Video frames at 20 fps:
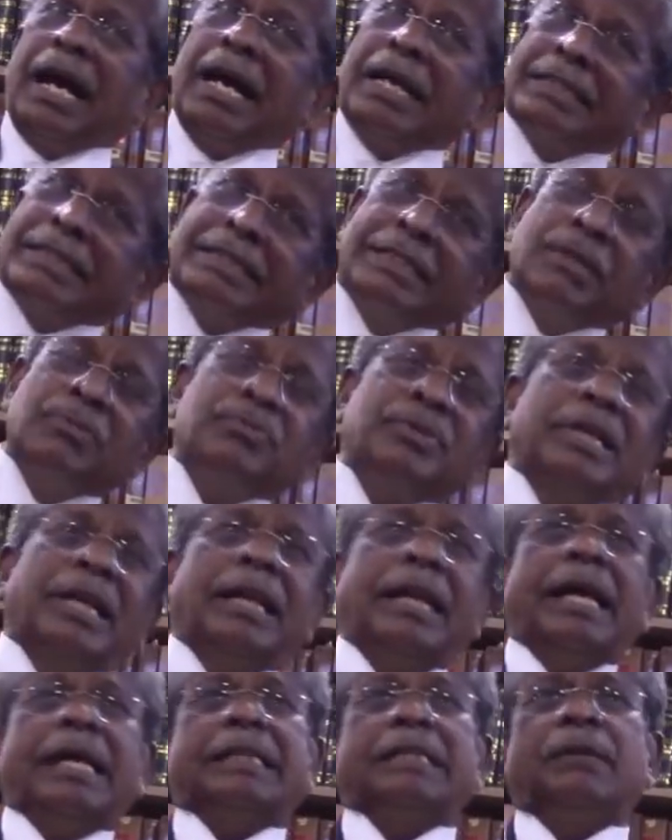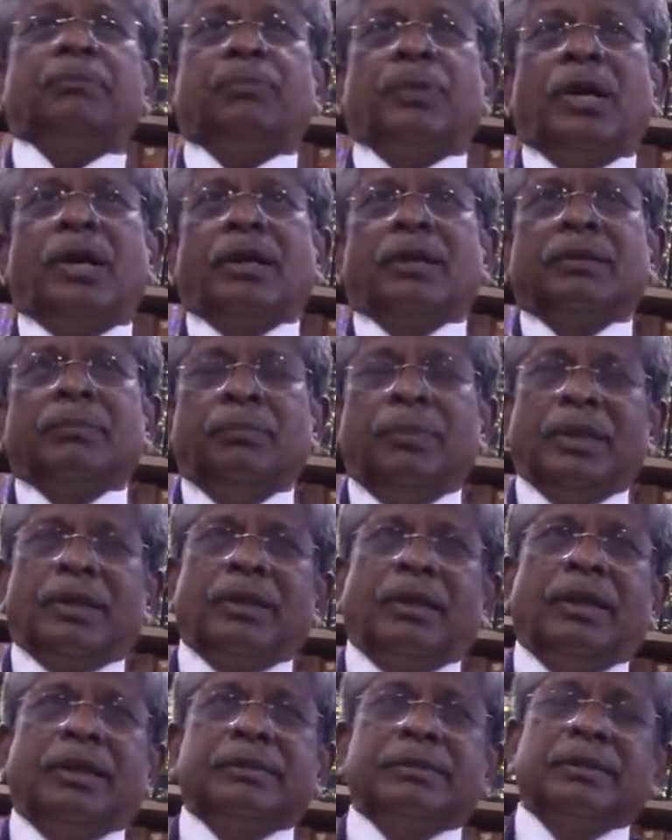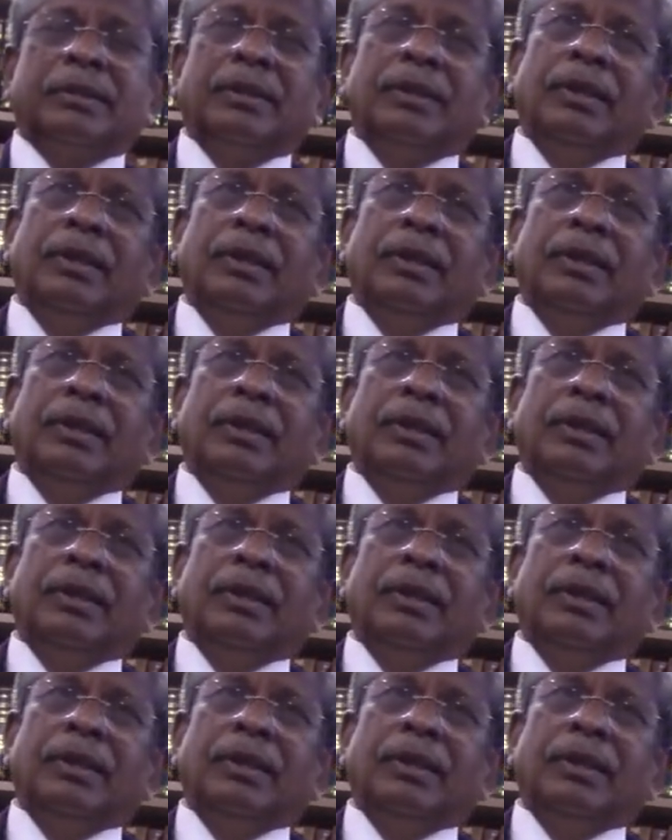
assumption act upon because